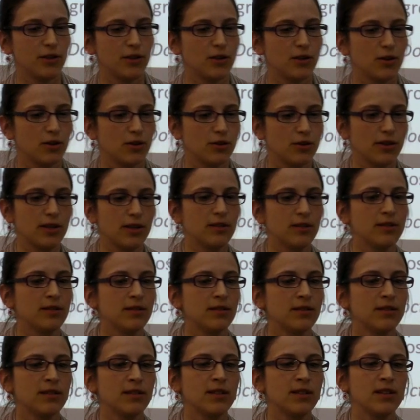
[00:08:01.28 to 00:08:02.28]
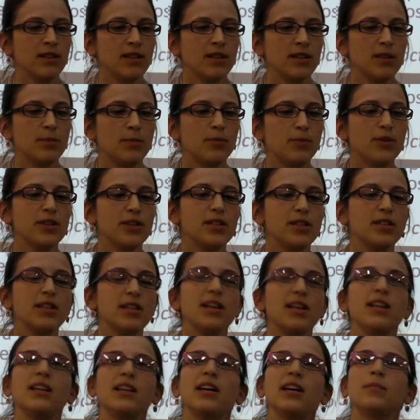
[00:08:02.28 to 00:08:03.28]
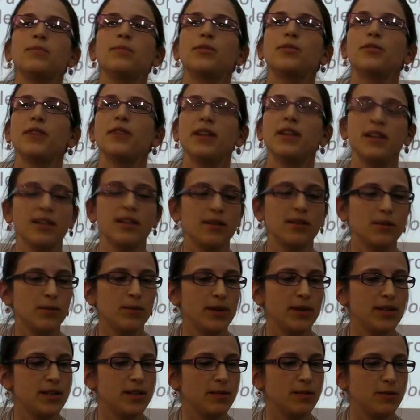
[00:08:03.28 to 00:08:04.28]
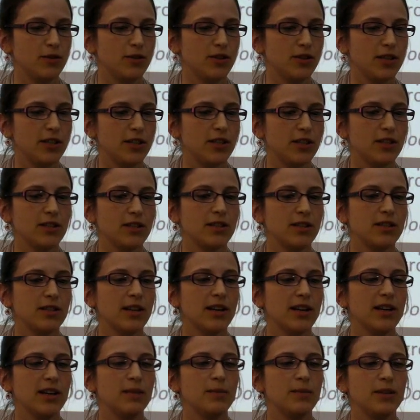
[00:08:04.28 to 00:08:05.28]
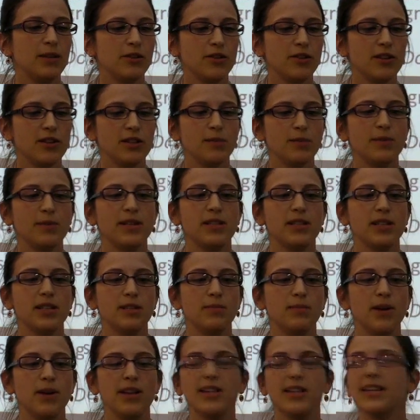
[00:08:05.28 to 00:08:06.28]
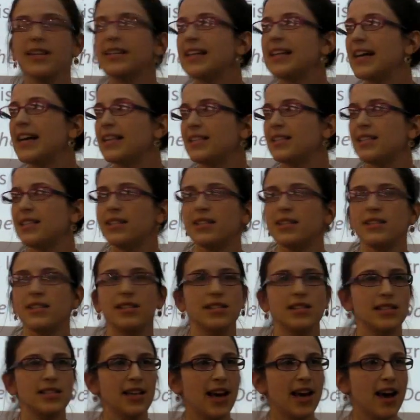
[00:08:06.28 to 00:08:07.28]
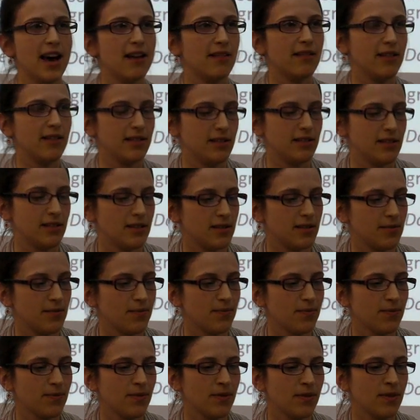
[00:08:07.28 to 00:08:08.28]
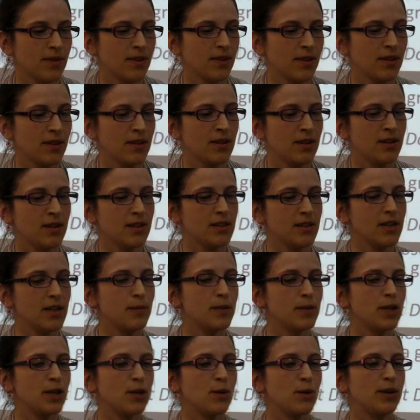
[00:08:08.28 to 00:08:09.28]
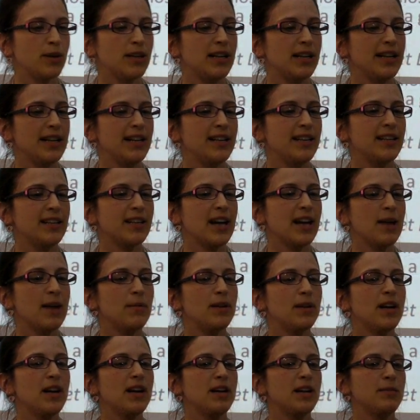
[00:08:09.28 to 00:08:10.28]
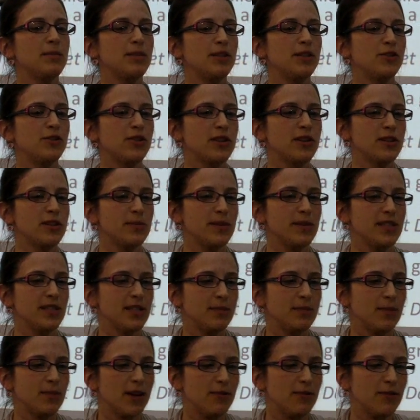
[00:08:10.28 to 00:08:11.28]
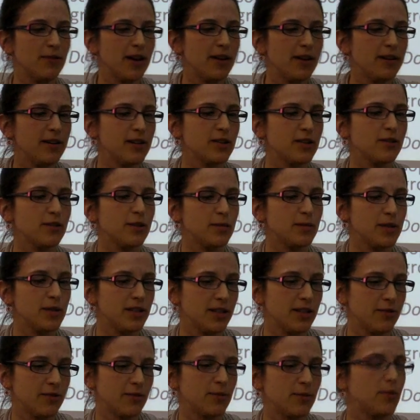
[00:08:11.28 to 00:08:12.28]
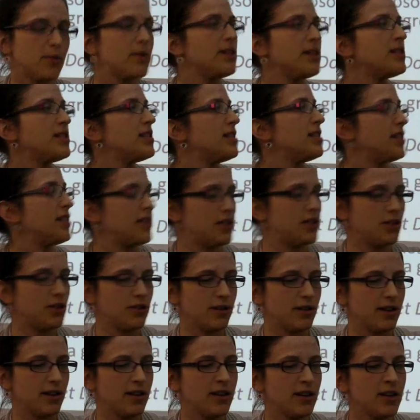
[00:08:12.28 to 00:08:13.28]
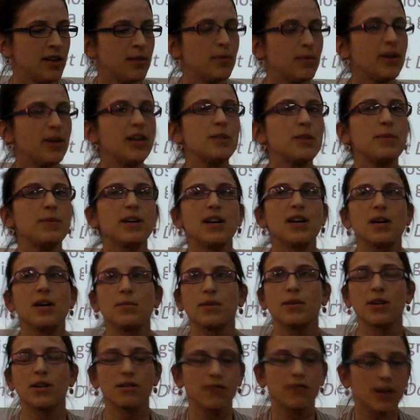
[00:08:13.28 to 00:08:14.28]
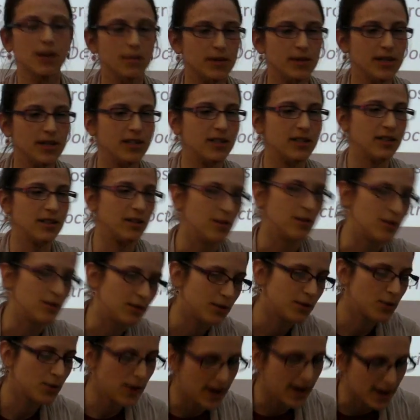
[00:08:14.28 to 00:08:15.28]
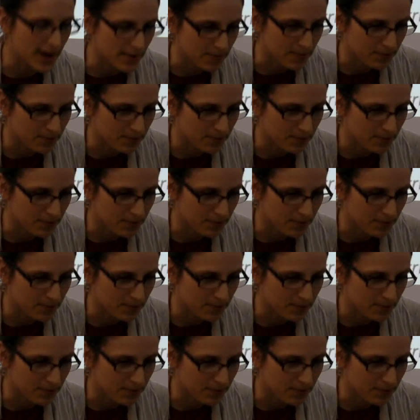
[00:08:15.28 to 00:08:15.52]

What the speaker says: Doctrine, the pristine and perennial wisdom tradition that had been transmitted by the Atlanteans to the Aryans. Subsequently, the Kabbalah had been transmitted by various groups at different points in history, but had become corrupted along the way.